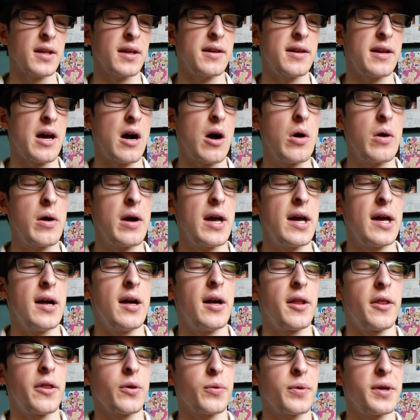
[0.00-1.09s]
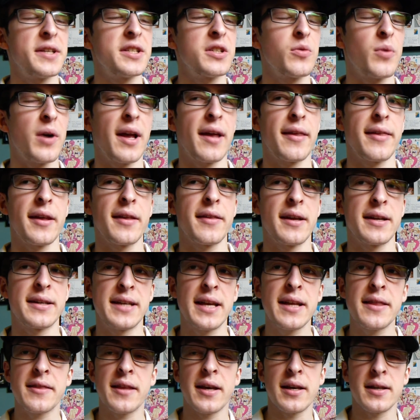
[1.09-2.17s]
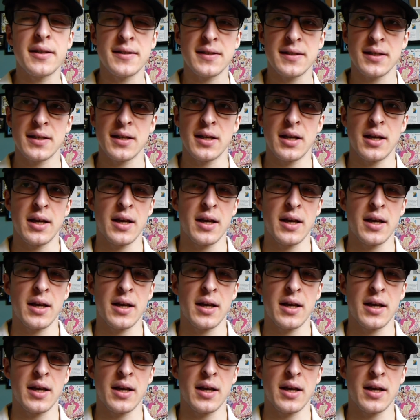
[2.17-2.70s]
Now, the reason why I think they did this